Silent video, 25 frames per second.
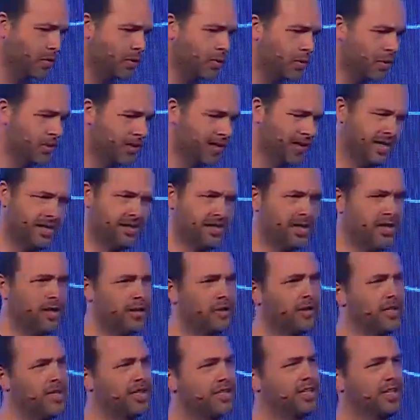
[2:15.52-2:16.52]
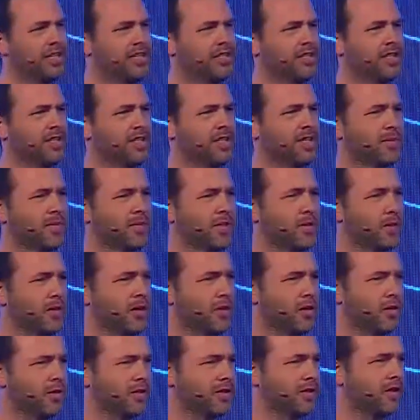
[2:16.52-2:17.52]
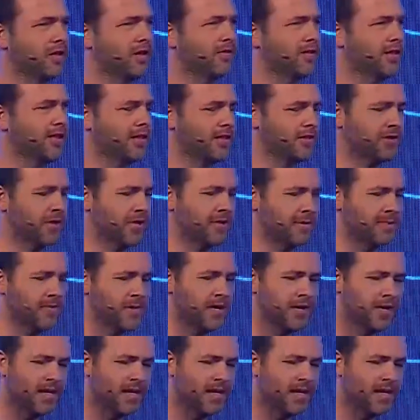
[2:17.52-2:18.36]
we thought, you know, is there something that we can do to solve this, right?